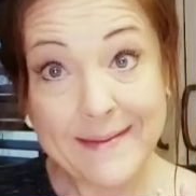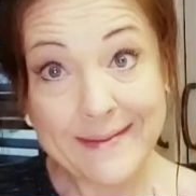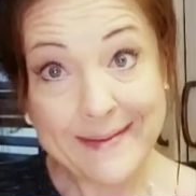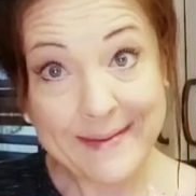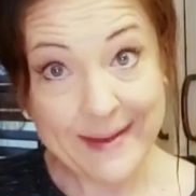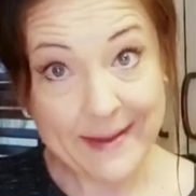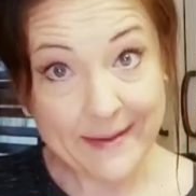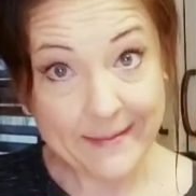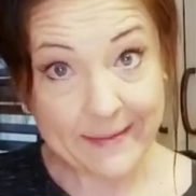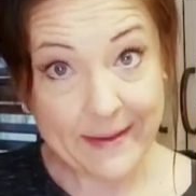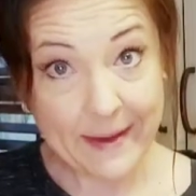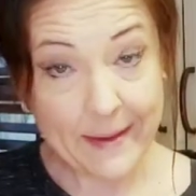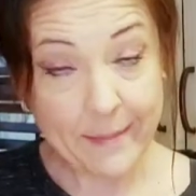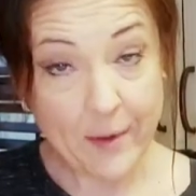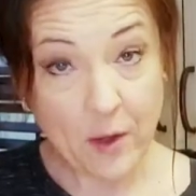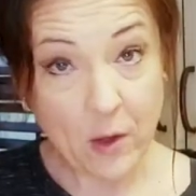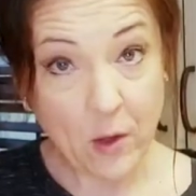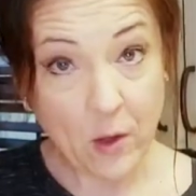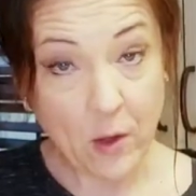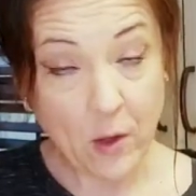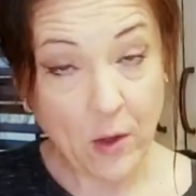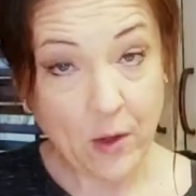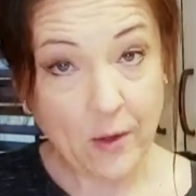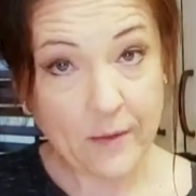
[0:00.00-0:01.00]
ça c'est
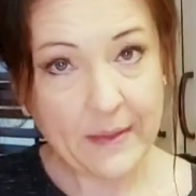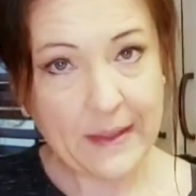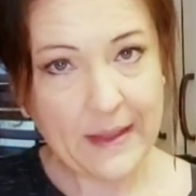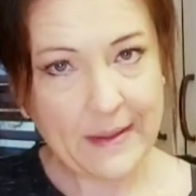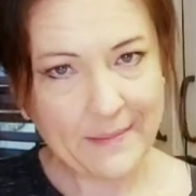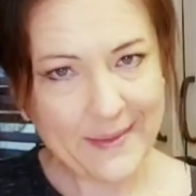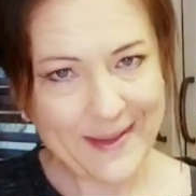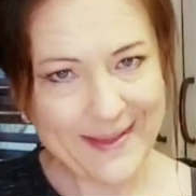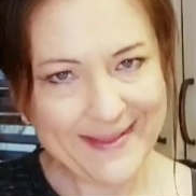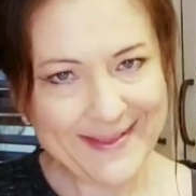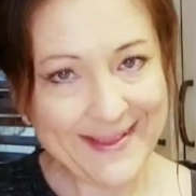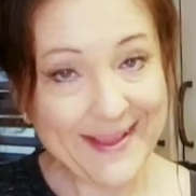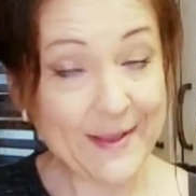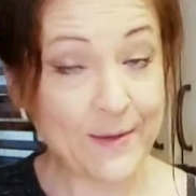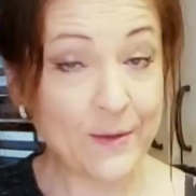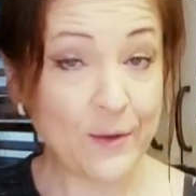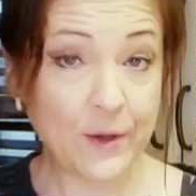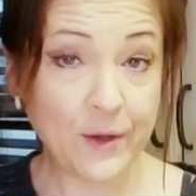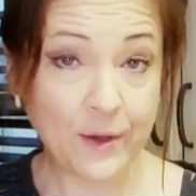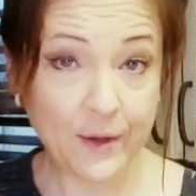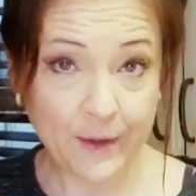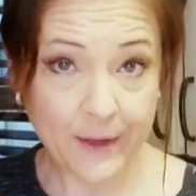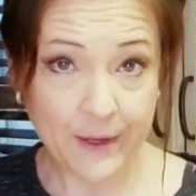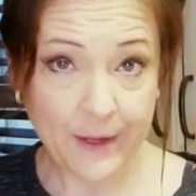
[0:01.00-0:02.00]
bon. That means that's
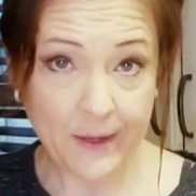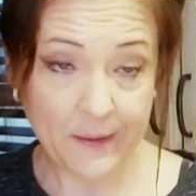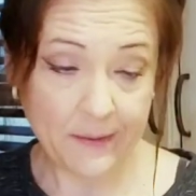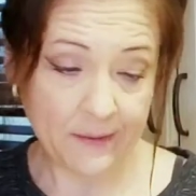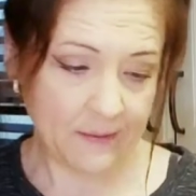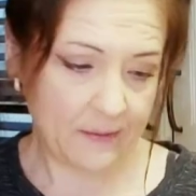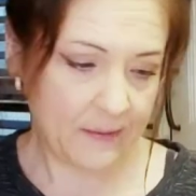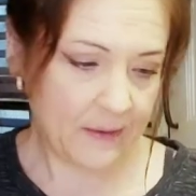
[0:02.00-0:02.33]
good.